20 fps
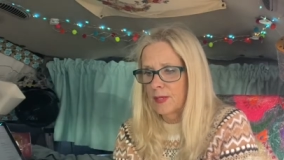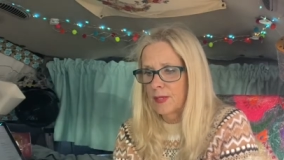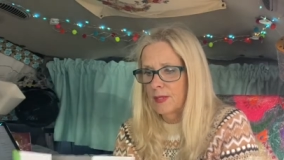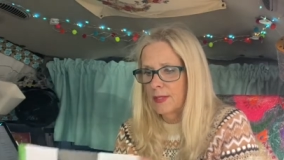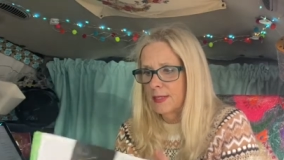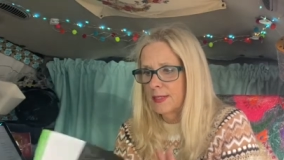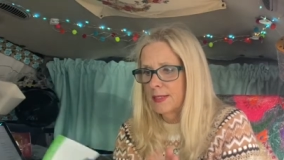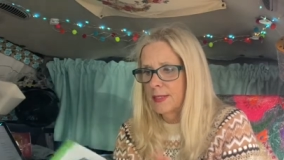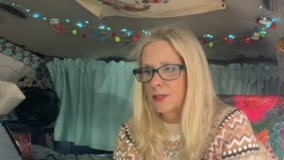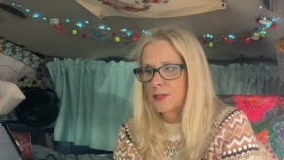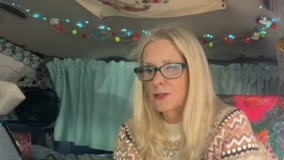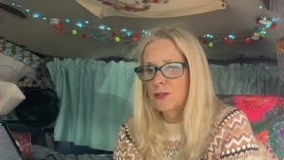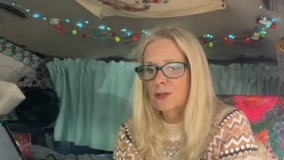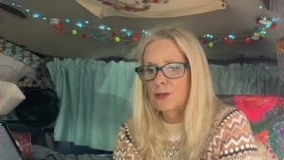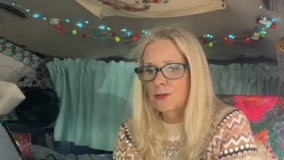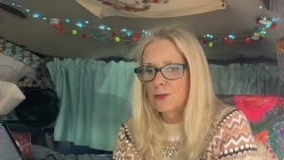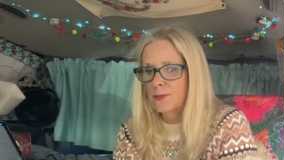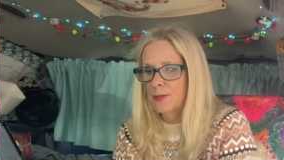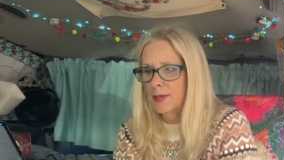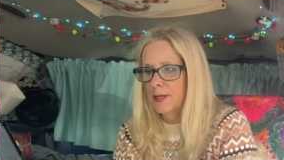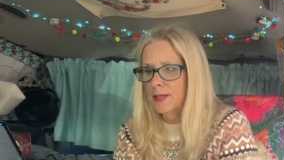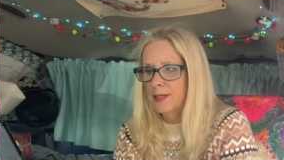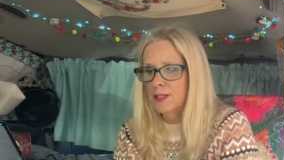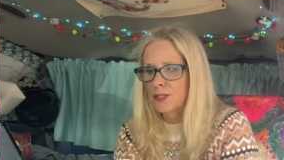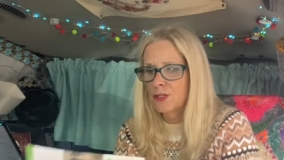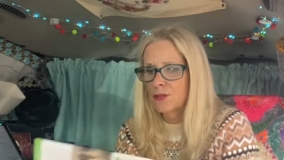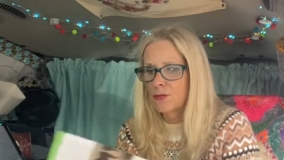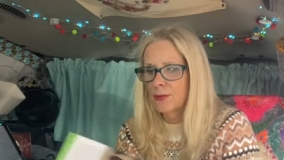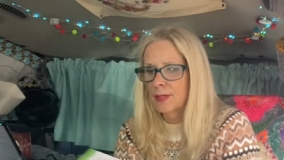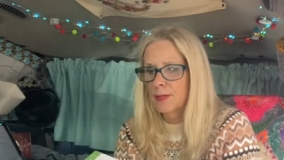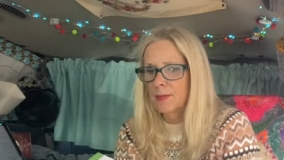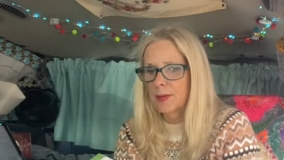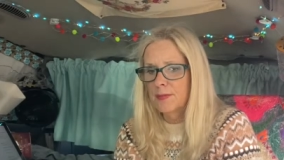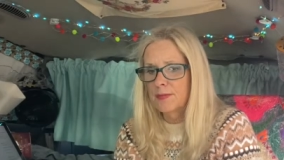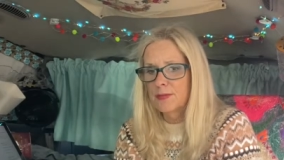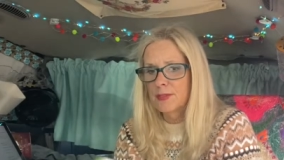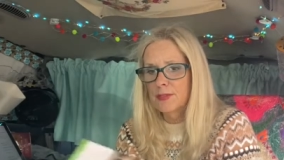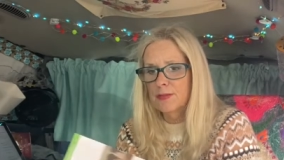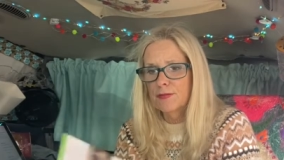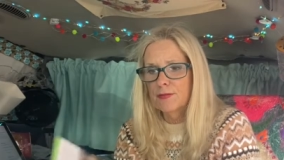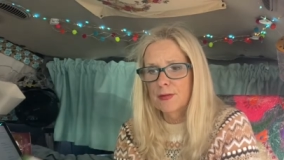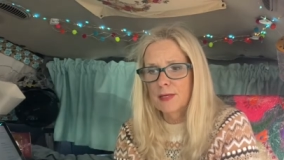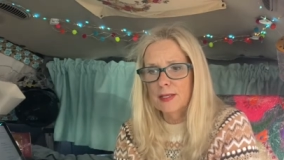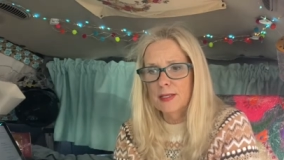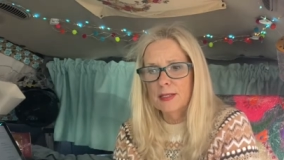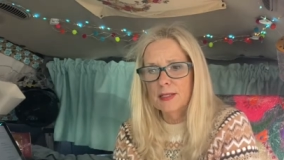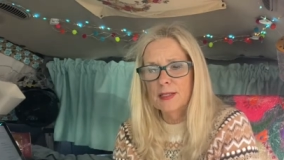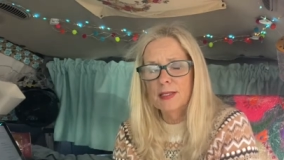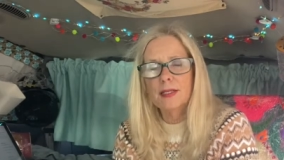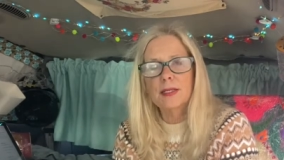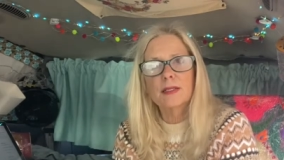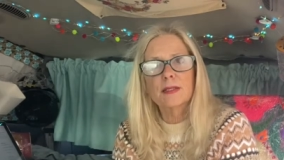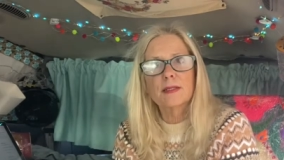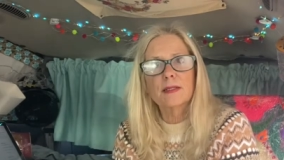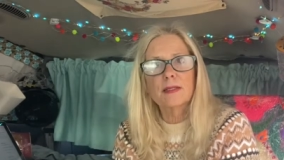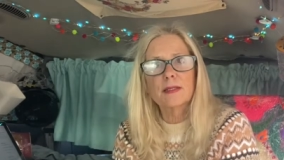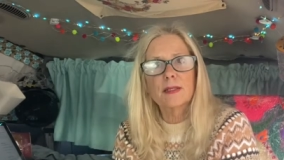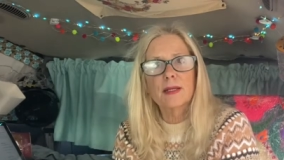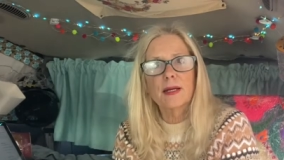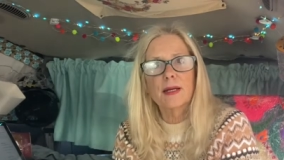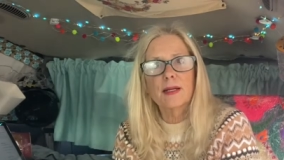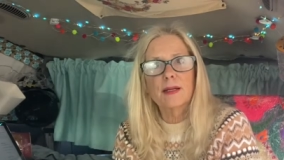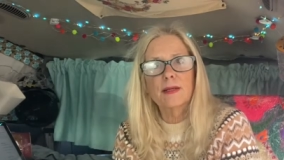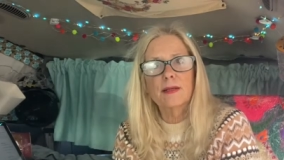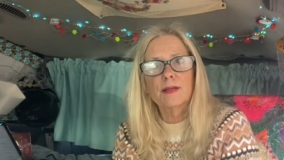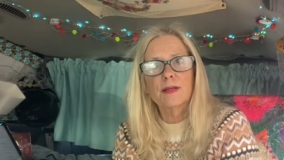It tells you a little bit of history about the different Indians that,